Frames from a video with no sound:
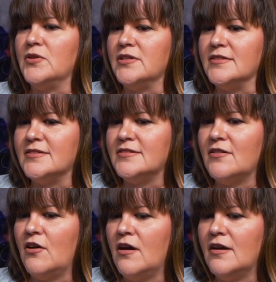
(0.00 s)
goodness,
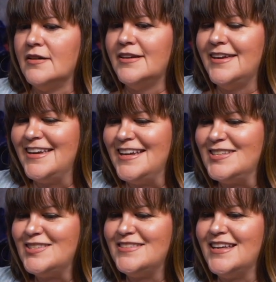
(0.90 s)
uh,
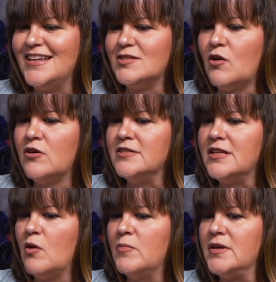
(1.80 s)
it's it's hard to
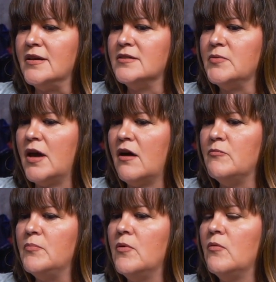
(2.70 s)
tell, because we have
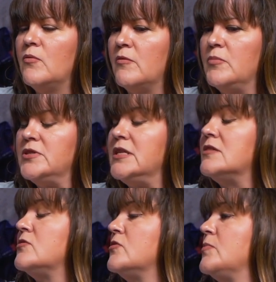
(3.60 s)
we have boutique
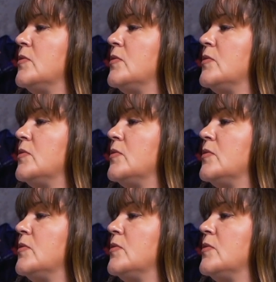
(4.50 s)
stores,